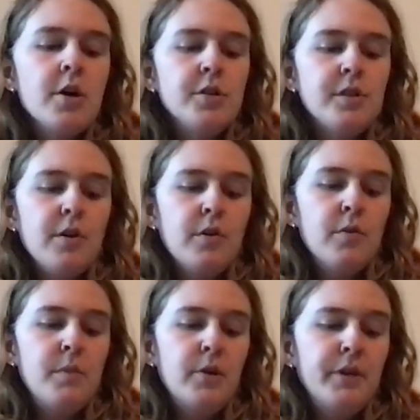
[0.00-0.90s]

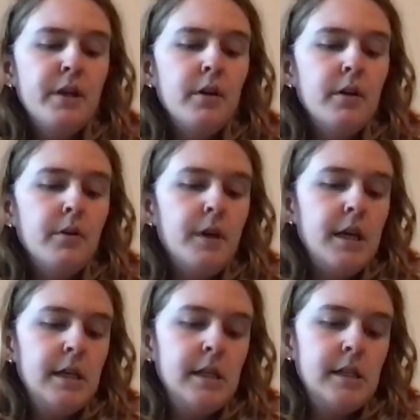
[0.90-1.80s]
So Midoriko
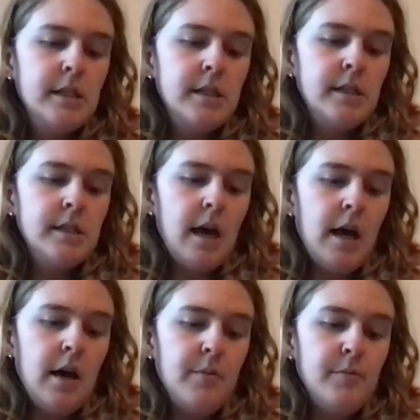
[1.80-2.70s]
is
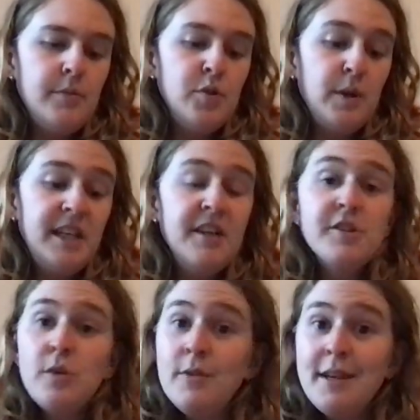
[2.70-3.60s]
20
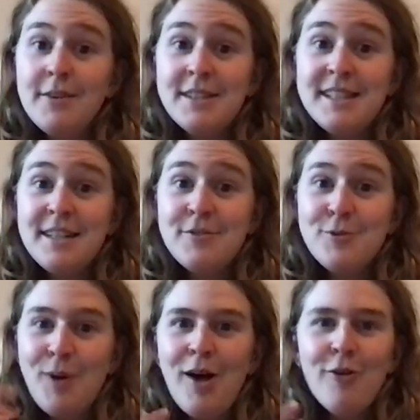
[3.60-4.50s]
years old now instead of
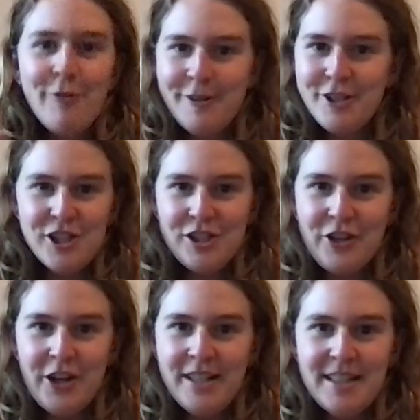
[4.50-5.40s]
12, which is
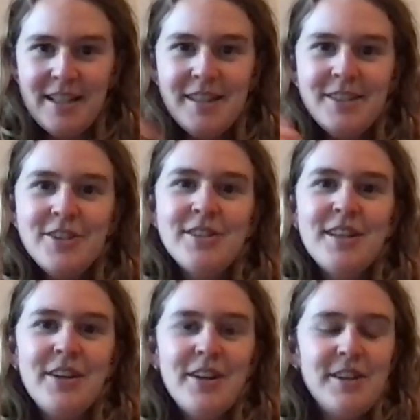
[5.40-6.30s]
crazy. She's
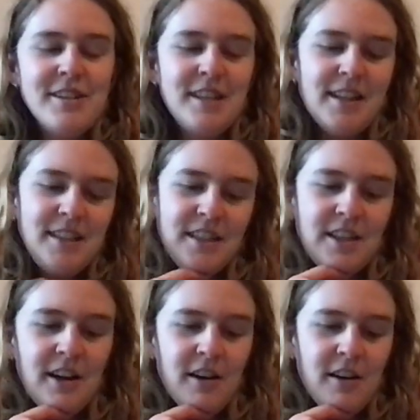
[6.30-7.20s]
in her second
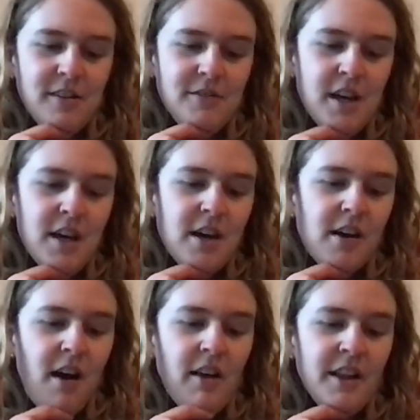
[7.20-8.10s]
year of
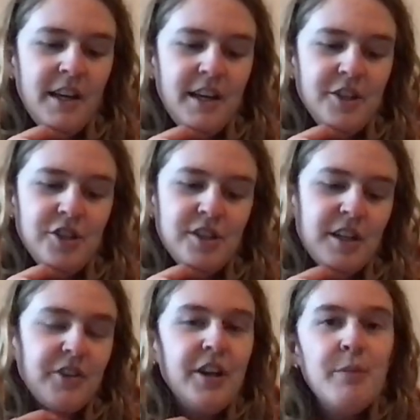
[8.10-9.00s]
college. She's
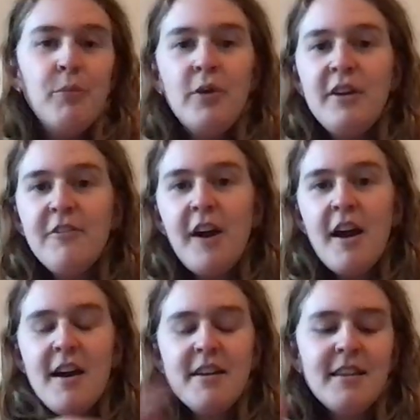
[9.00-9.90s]
got a great
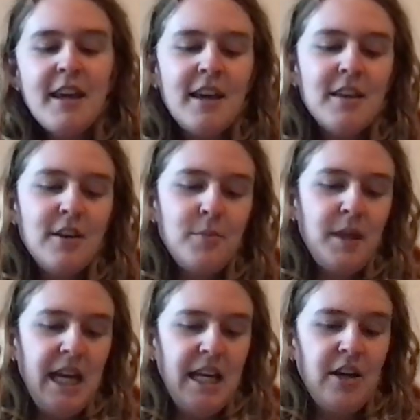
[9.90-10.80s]
boyfriend, and like they're
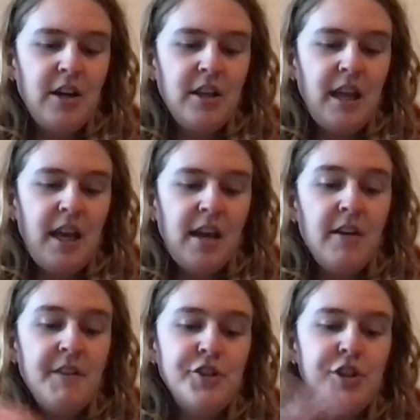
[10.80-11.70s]
planning on like
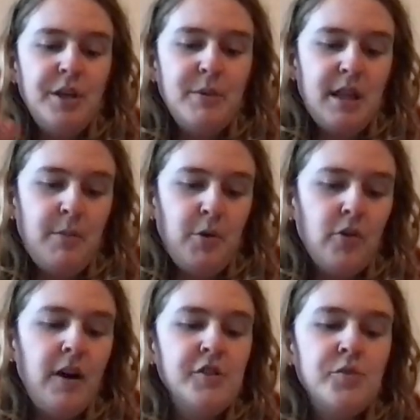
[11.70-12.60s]
eventually when they
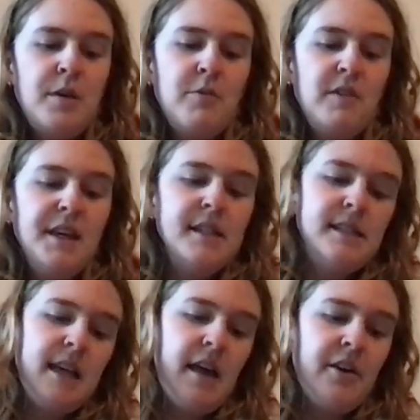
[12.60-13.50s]
both graduate moving in
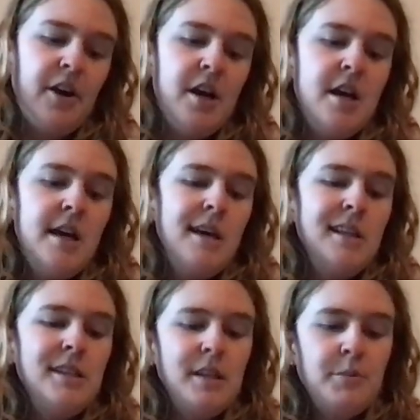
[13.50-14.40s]
together.
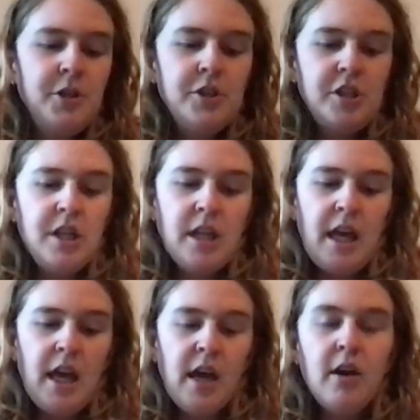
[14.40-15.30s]
In the summer, she
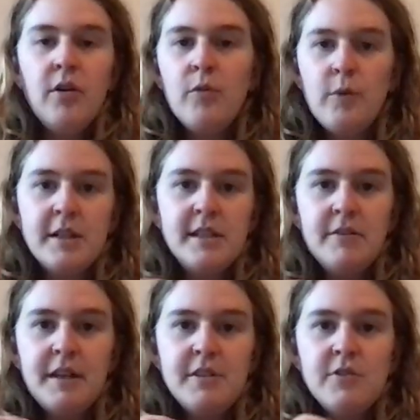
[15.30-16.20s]
like works at
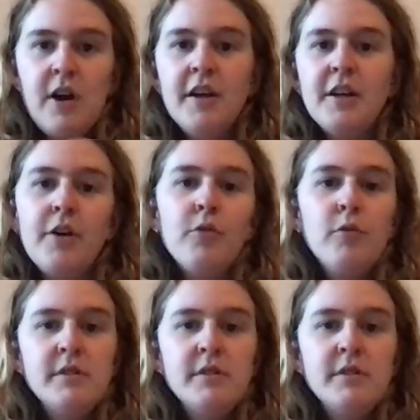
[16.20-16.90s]
a restaurant, you know, cool